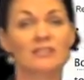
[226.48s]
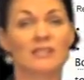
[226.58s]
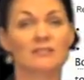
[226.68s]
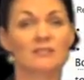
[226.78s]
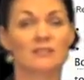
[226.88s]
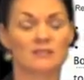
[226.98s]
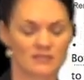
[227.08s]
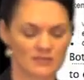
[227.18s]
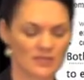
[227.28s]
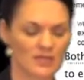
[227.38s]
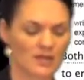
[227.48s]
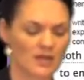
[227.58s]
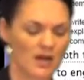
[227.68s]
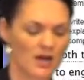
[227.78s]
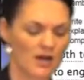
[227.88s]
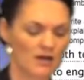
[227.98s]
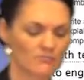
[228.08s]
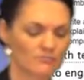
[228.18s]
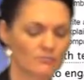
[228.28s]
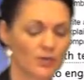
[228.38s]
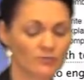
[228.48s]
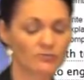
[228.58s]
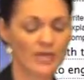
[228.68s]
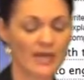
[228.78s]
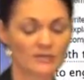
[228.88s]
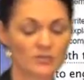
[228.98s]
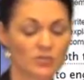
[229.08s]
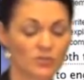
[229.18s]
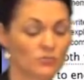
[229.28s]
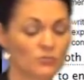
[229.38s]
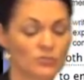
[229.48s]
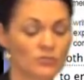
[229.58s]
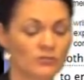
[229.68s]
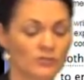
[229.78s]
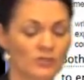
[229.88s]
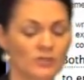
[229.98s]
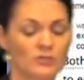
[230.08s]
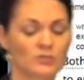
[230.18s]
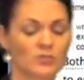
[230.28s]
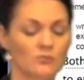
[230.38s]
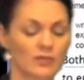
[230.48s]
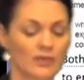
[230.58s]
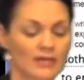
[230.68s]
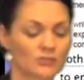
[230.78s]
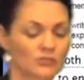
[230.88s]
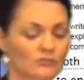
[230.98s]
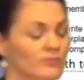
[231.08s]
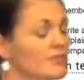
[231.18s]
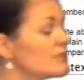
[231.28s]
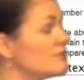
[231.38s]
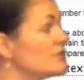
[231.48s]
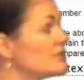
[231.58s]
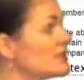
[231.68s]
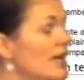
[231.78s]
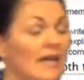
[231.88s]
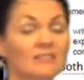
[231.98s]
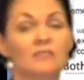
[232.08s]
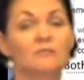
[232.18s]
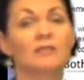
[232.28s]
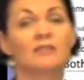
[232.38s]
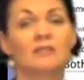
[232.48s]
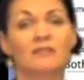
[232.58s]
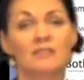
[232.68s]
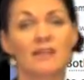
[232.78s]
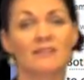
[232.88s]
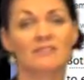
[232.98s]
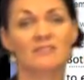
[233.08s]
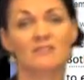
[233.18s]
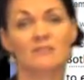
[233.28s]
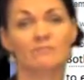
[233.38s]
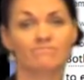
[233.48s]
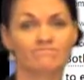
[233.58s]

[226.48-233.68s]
the sentence. Both texts use to engage the reader and to add to meaning in the texts.